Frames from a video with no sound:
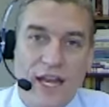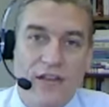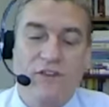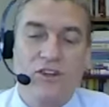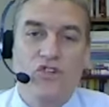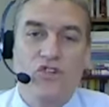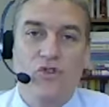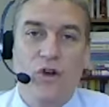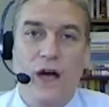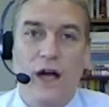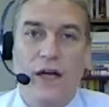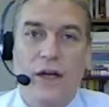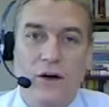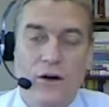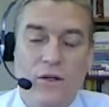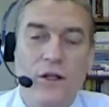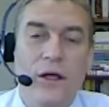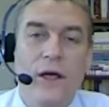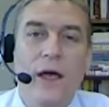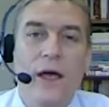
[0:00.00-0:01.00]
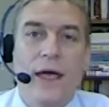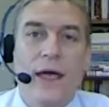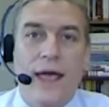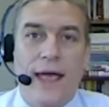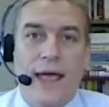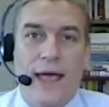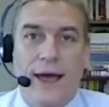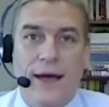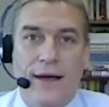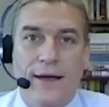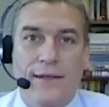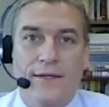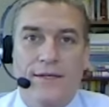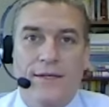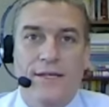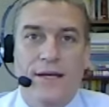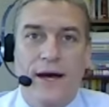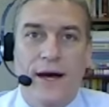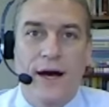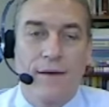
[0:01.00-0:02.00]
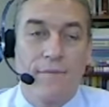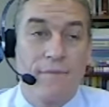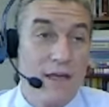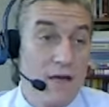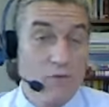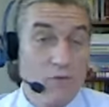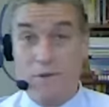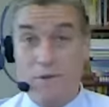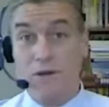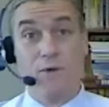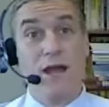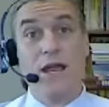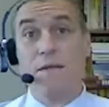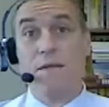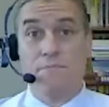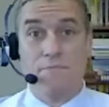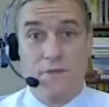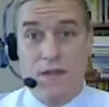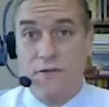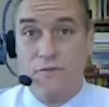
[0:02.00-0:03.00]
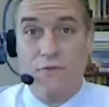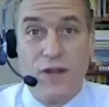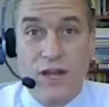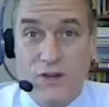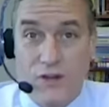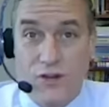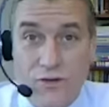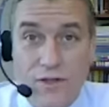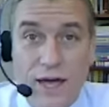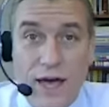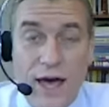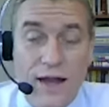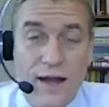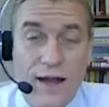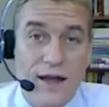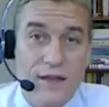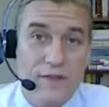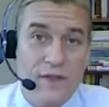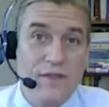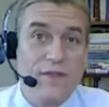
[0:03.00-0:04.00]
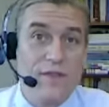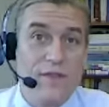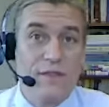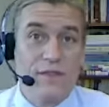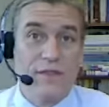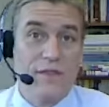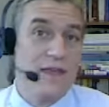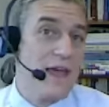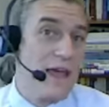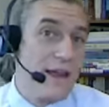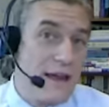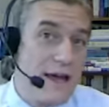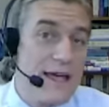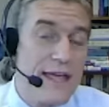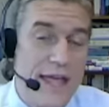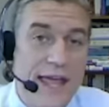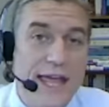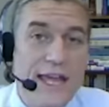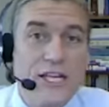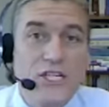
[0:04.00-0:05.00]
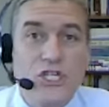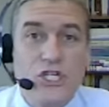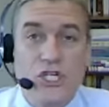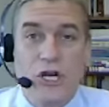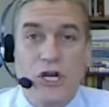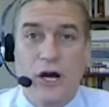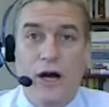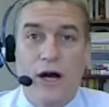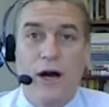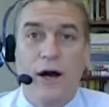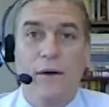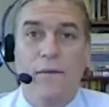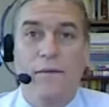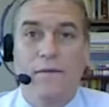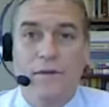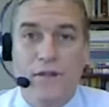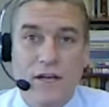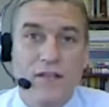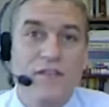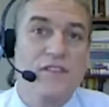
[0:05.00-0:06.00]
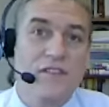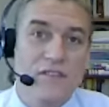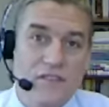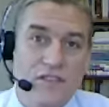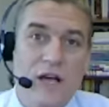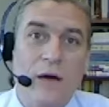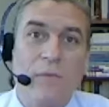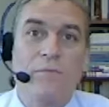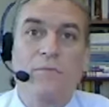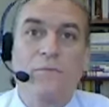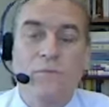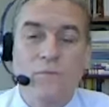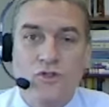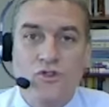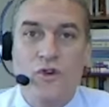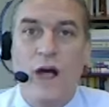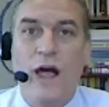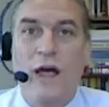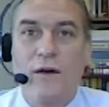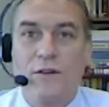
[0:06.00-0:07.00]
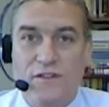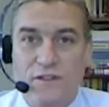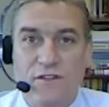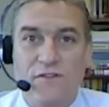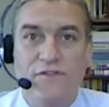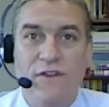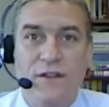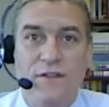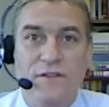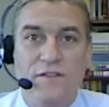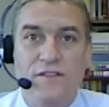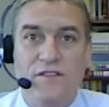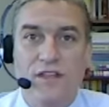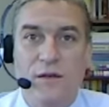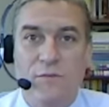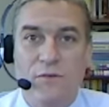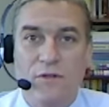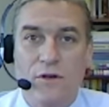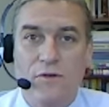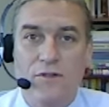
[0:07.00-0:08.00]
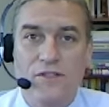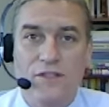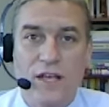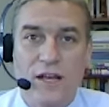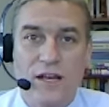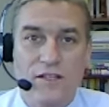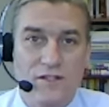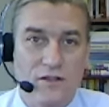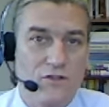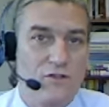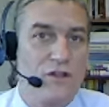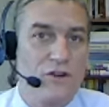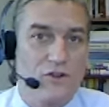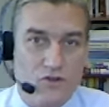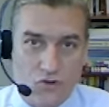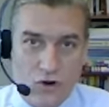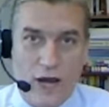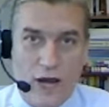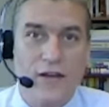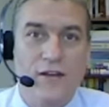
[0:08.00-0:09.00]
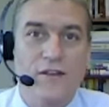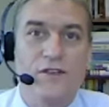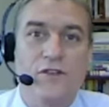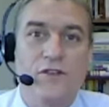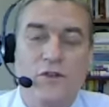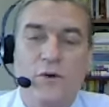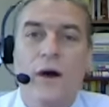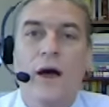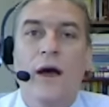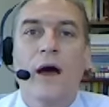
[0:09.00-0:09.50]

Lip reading: of a trial. And it would be great if we could do that. I think the NIH does some trials and funds some of those things, and they're trying to